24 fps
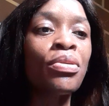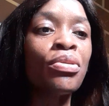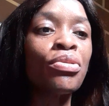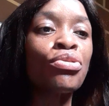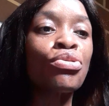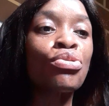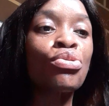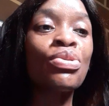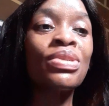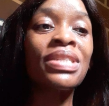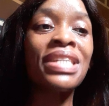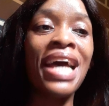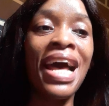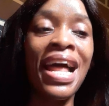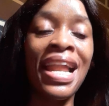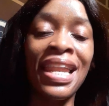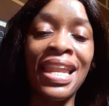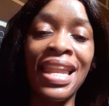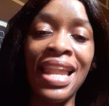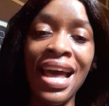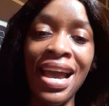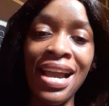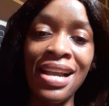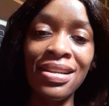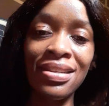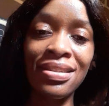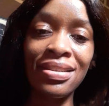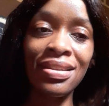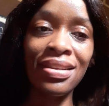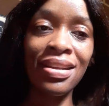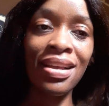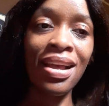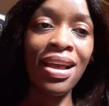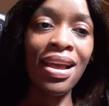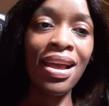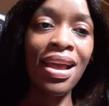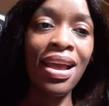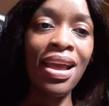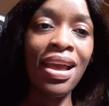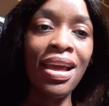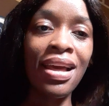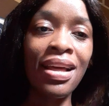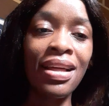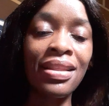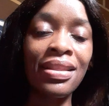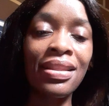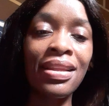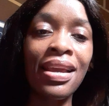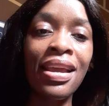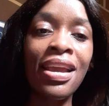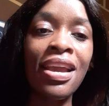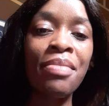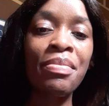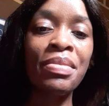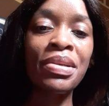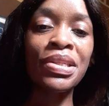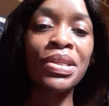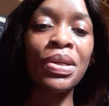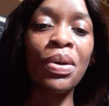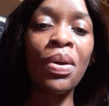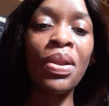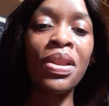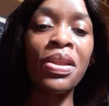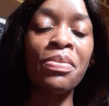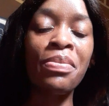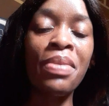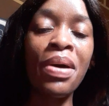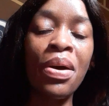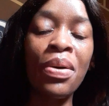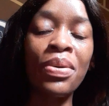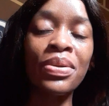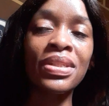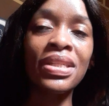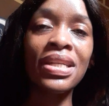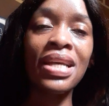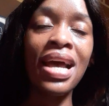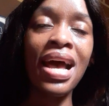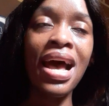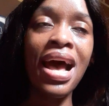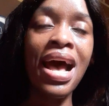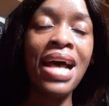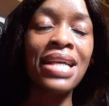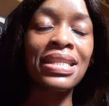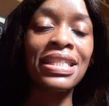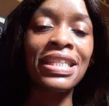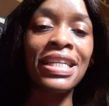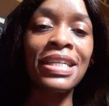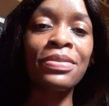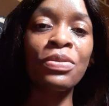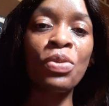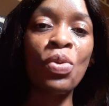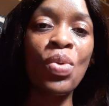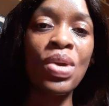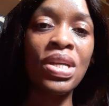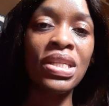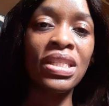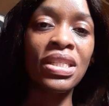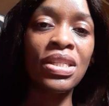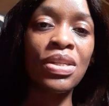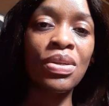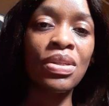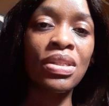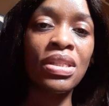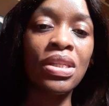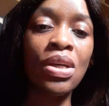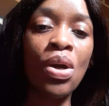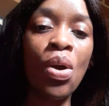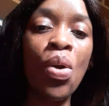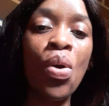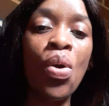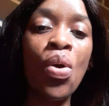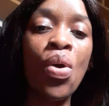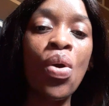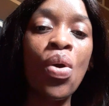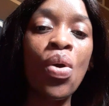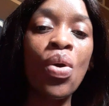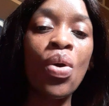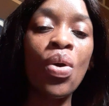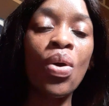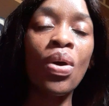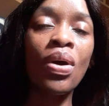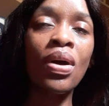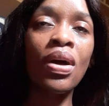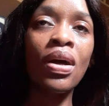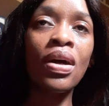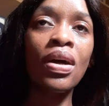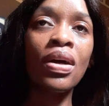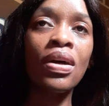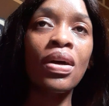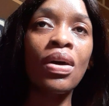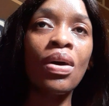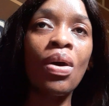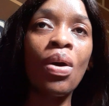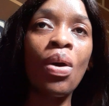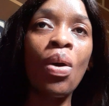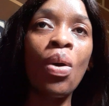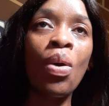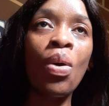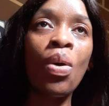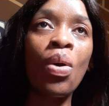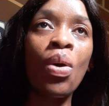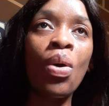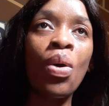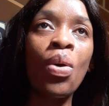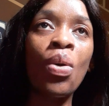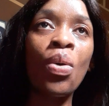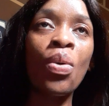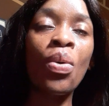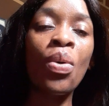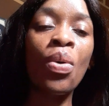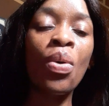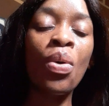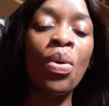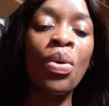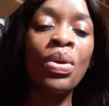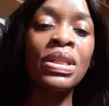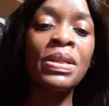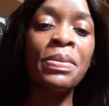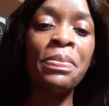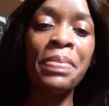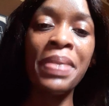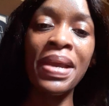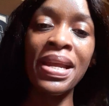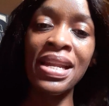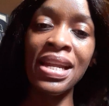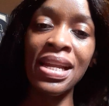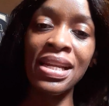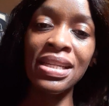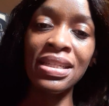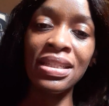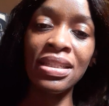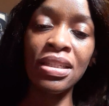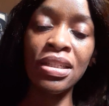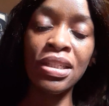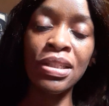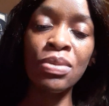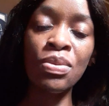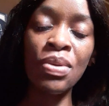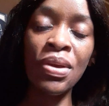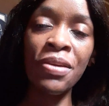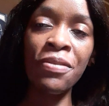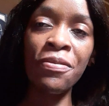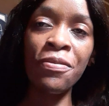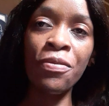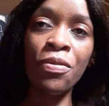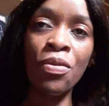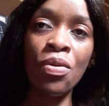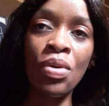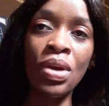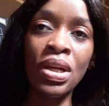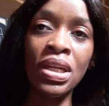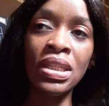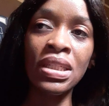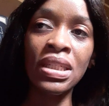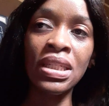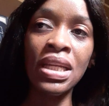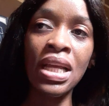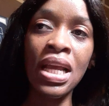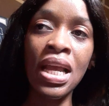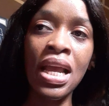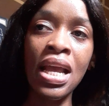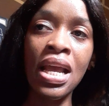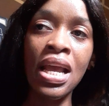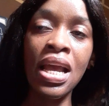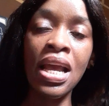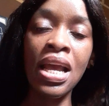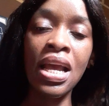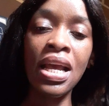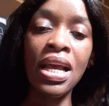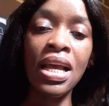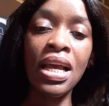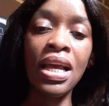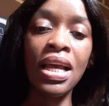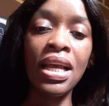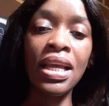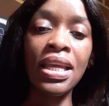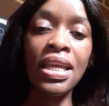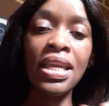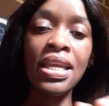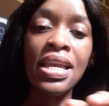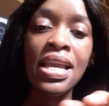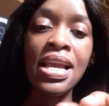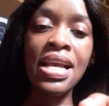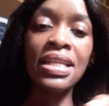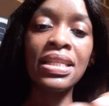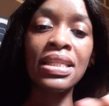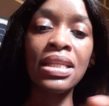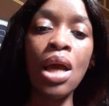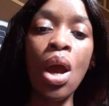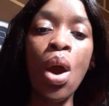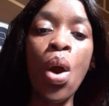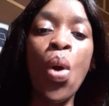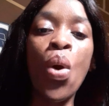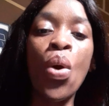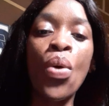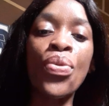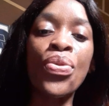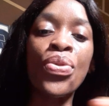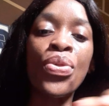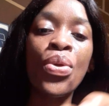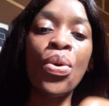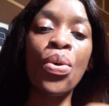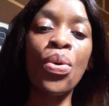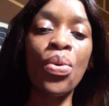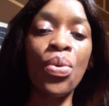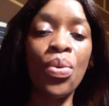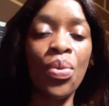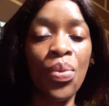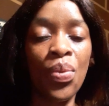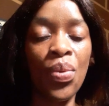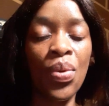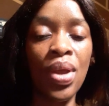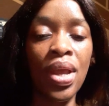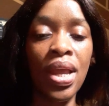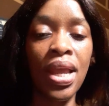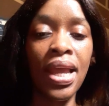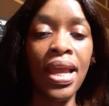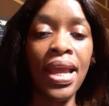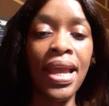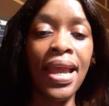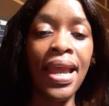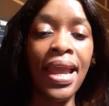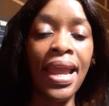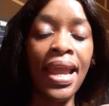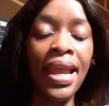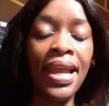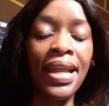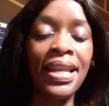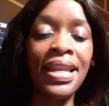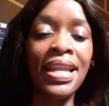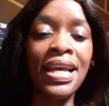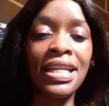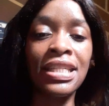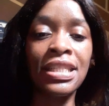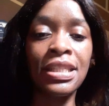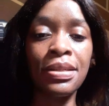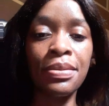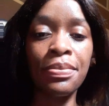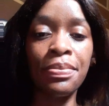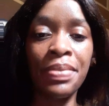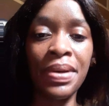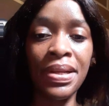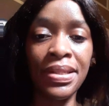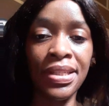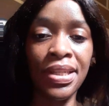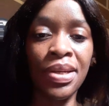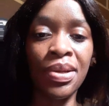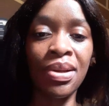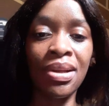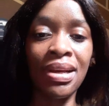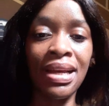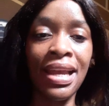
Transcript: Truth and Lies. The game is all about asking questions. All the panelist is looking for is yes or no in that particular